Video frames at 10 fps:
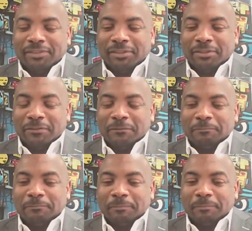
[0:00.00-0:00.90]

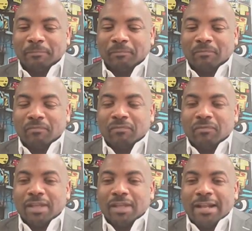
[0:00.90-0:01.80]
So
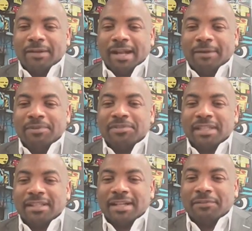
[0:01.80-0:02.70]
I will
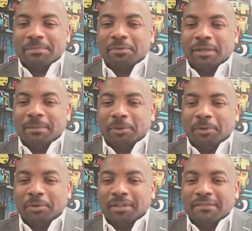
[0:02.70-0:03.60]
say that I was pretty
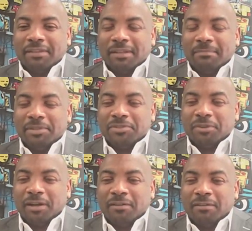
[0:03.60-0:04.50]
broken after that
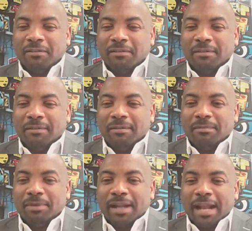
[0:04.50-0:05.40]
mistrial.
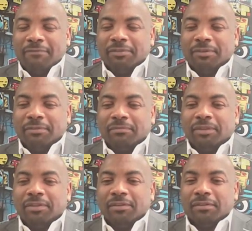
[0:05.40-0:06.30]
But after,
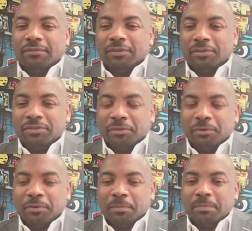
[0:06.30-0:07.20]
the focus
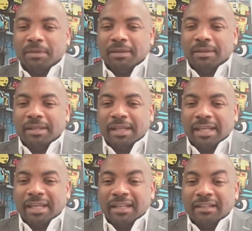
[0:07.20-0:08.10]
group
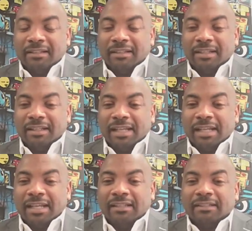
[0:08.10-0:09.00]
and
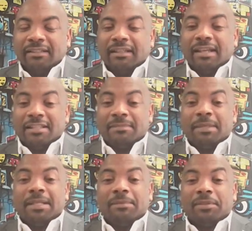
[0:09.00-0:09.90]
and
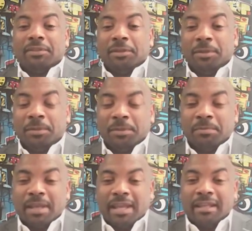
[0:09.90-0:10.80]
speaking with
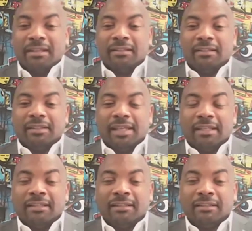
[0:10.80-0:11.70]
you and
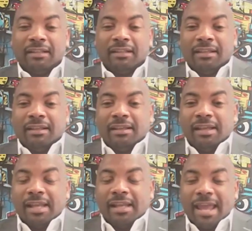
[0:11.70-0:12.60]

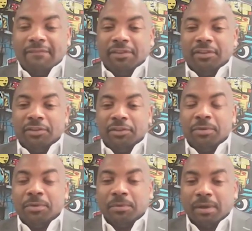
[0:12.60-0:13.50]
having
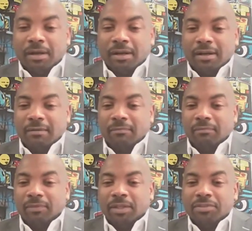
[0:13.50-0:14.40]
you
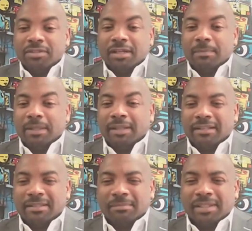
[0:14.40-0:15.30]
tell me
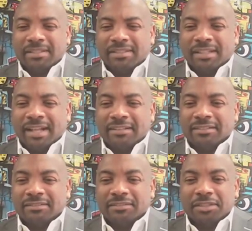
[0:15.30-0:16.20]
like some things that I
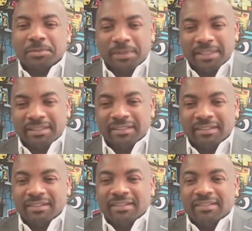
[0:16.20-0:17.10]
should
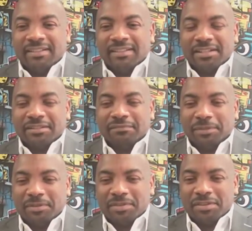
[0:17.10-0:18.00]
tweak, things I should
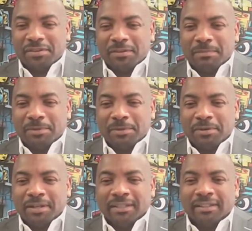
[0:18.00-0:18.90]
focus on
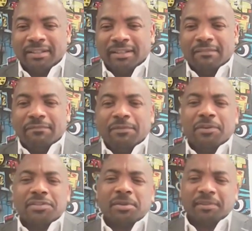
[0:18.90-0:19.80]
more and
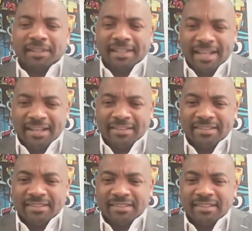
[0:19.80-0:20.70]
focus on
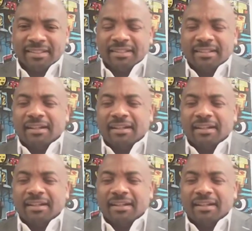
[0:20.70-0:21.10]
less.